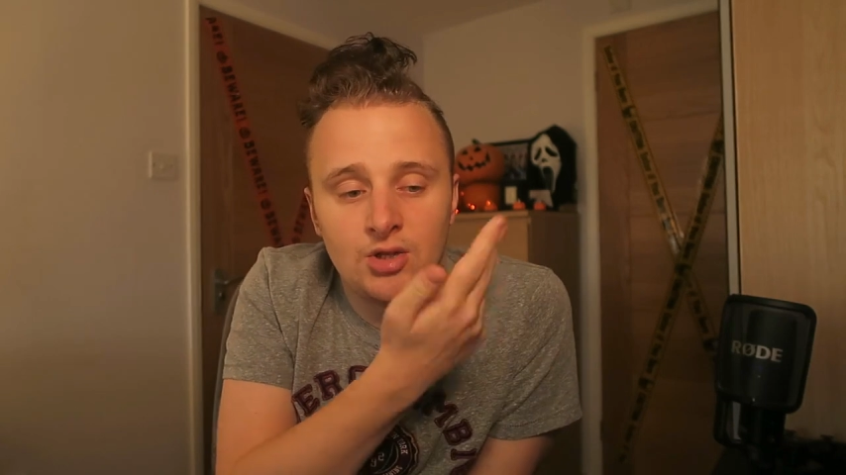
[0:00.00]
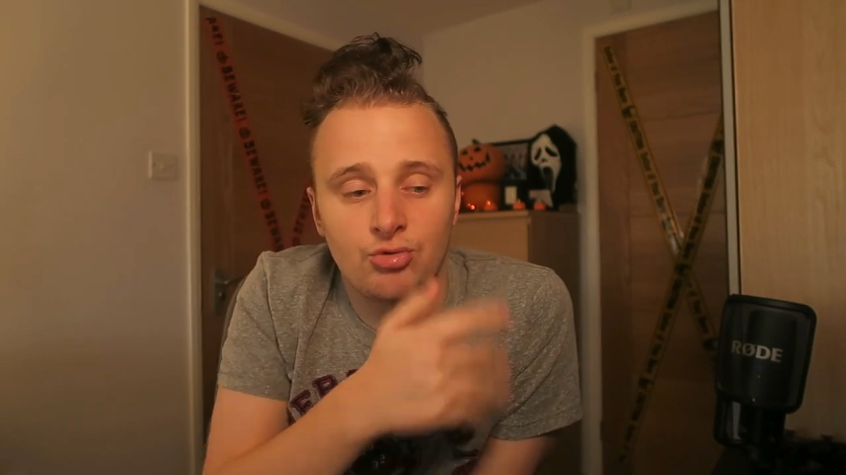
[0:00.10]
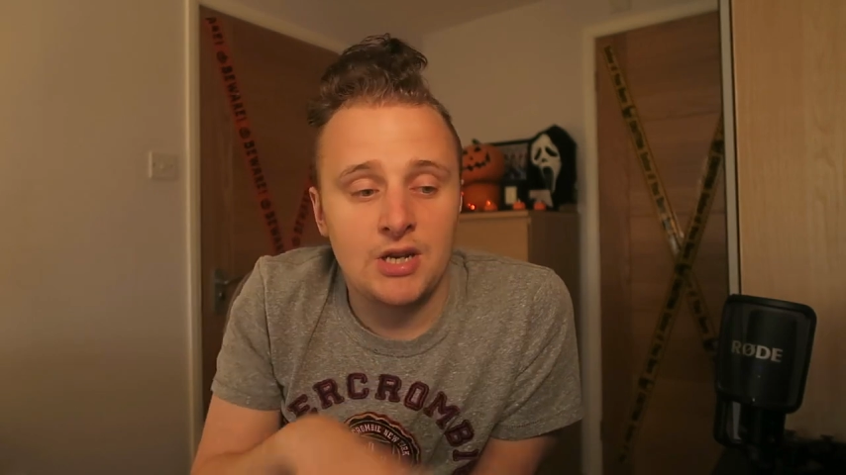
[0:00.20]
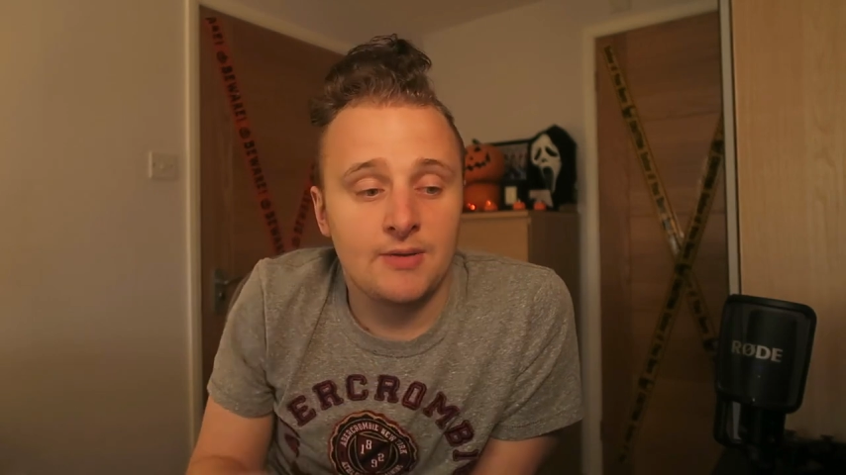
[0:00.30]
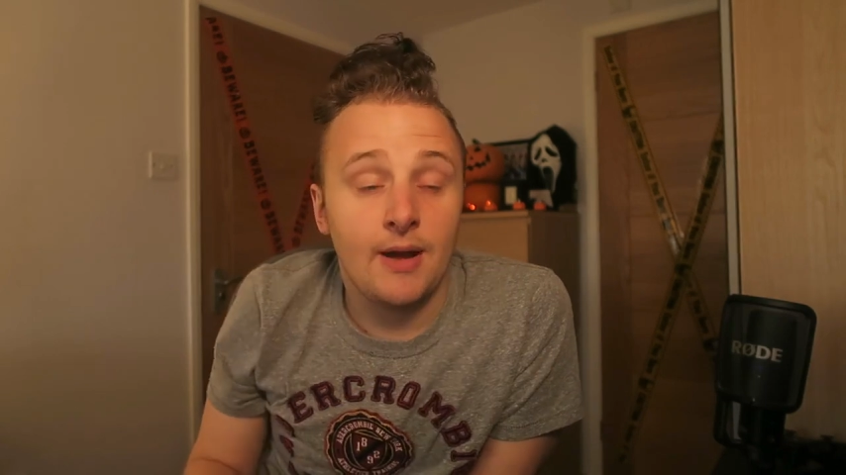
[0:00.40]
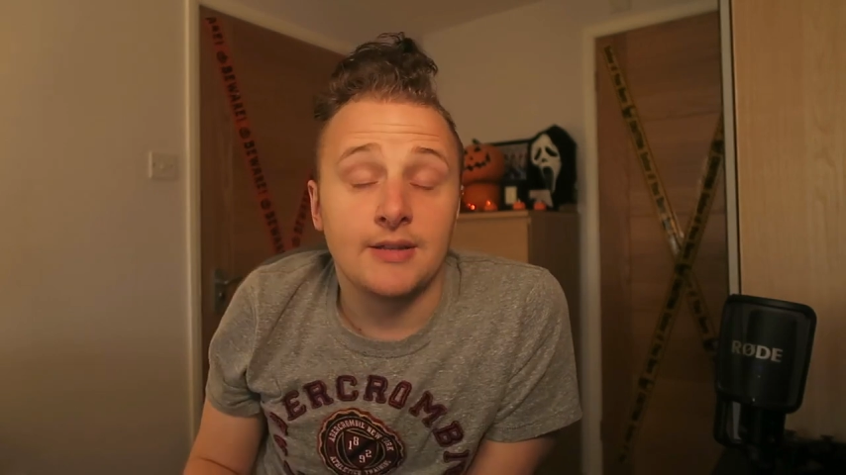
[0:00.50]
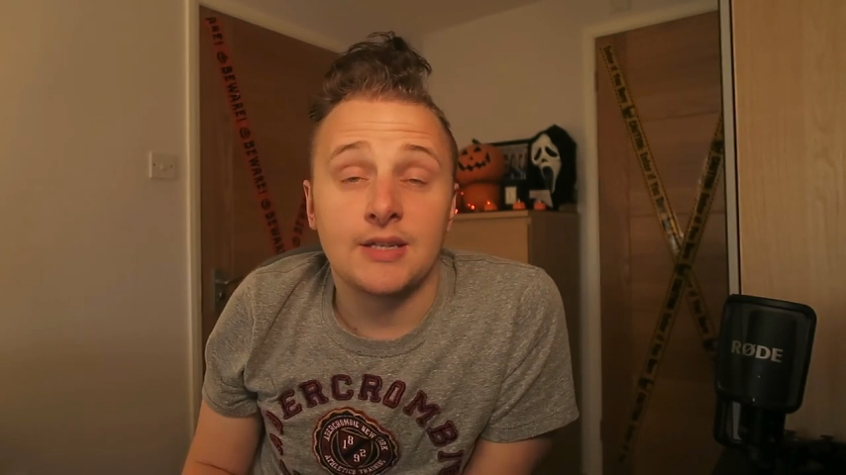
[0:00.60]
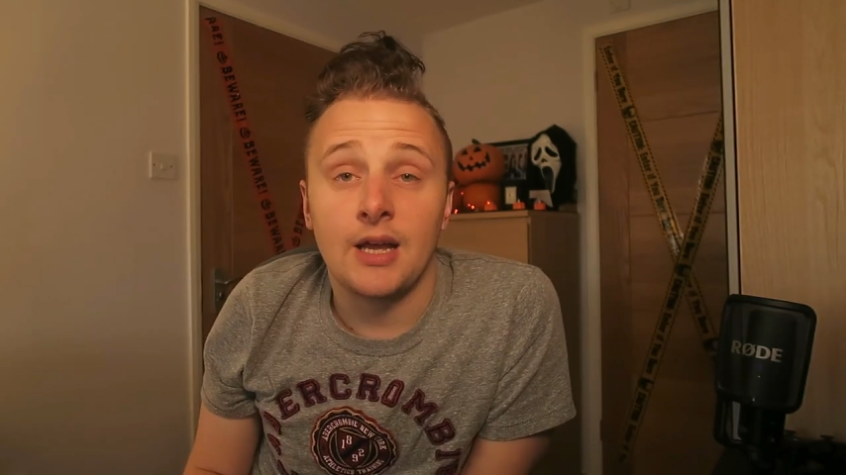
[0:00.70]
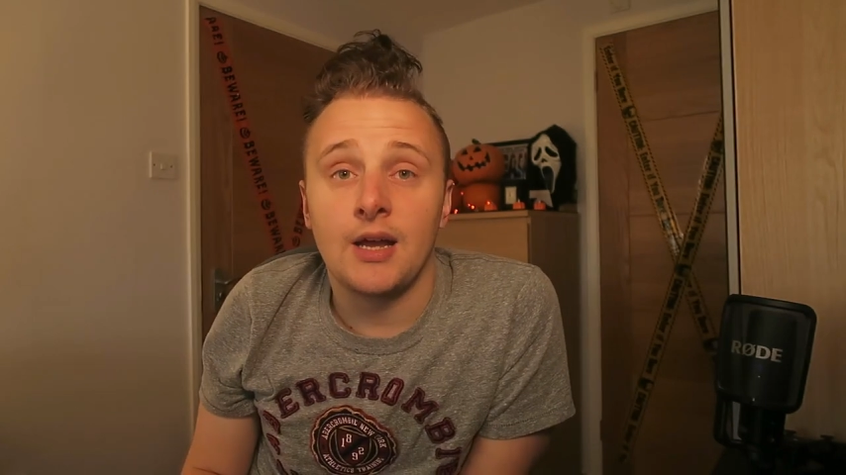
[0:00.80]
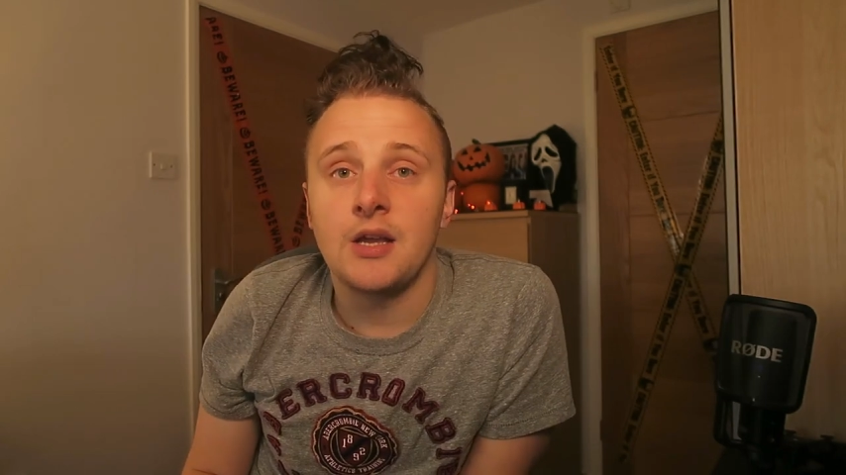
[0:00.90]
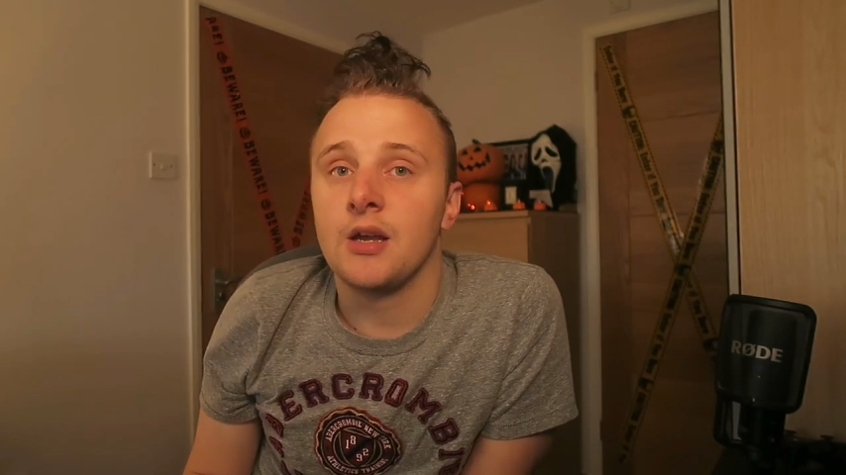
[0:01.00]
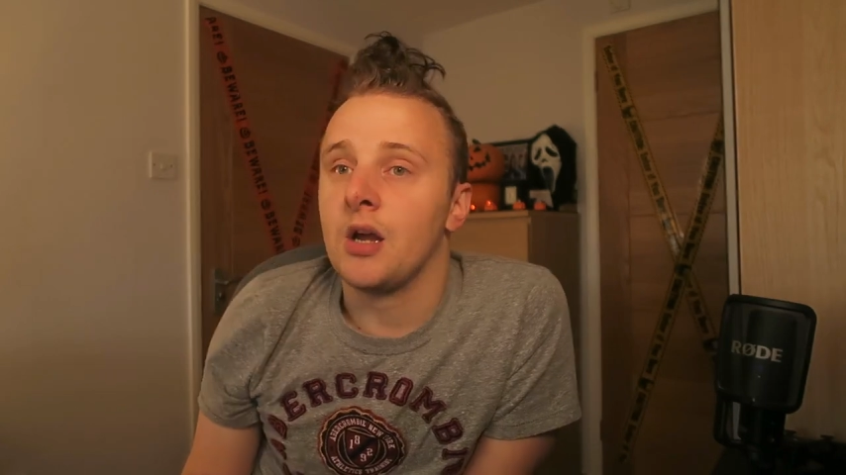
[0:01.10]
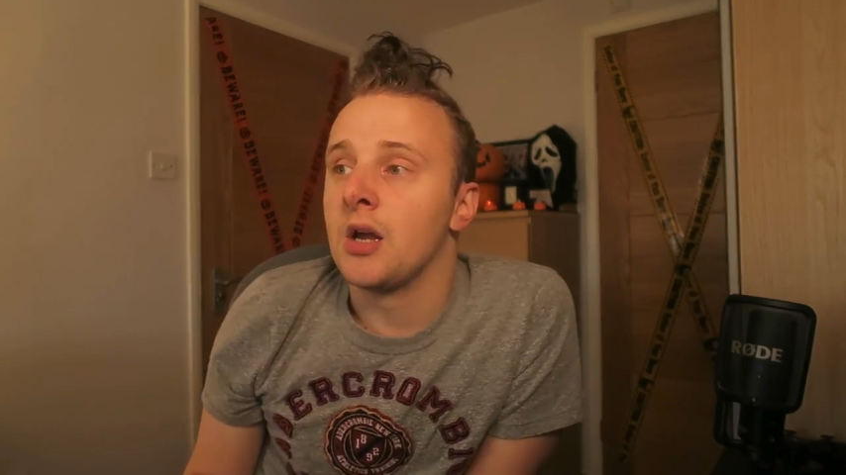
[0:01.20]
this random ass guy,